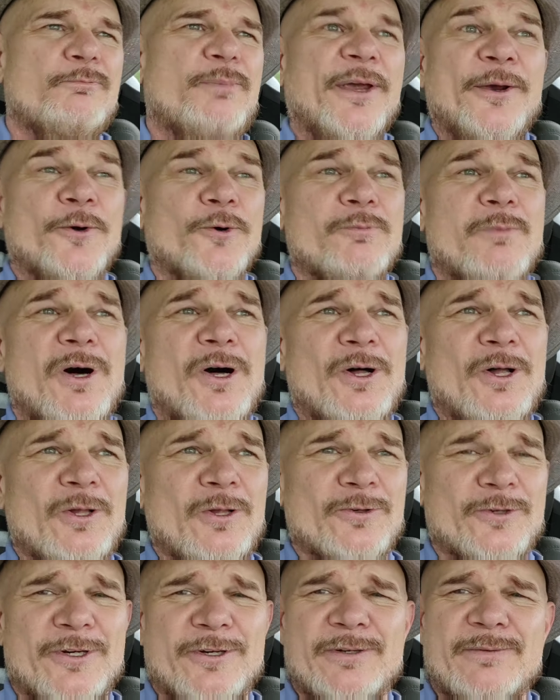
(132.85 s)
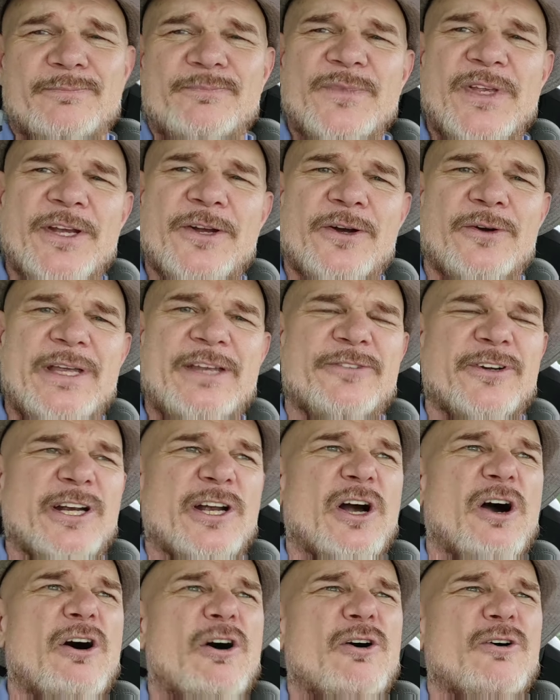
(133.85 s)
pickleball or you know
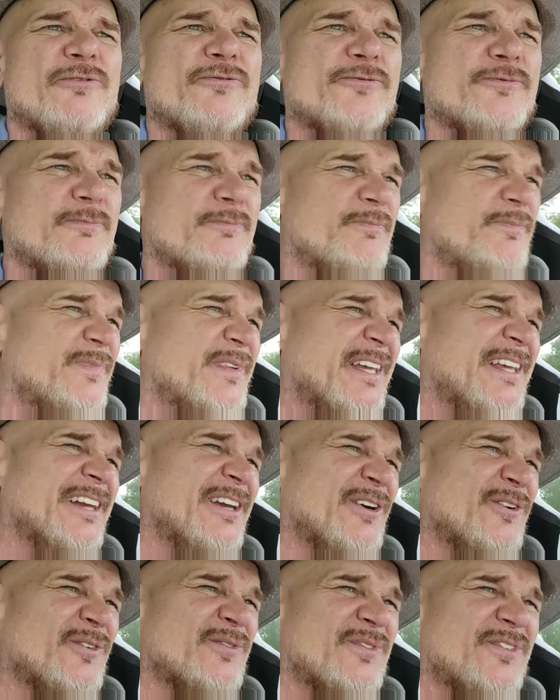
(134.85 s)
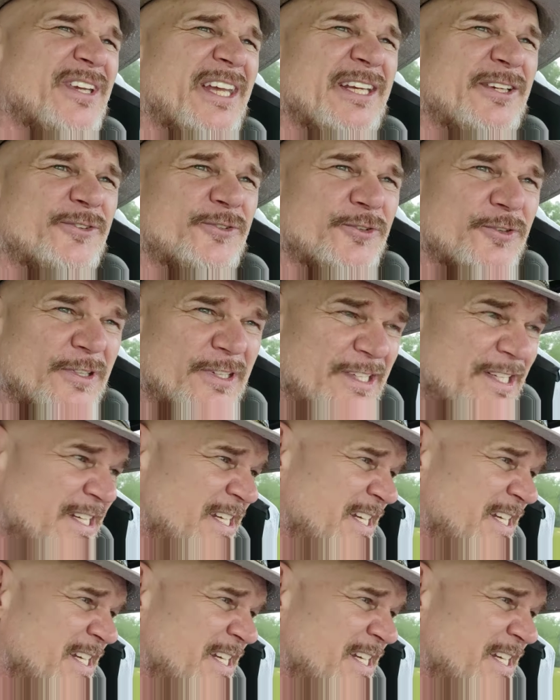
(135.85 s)
even golf. You know it takes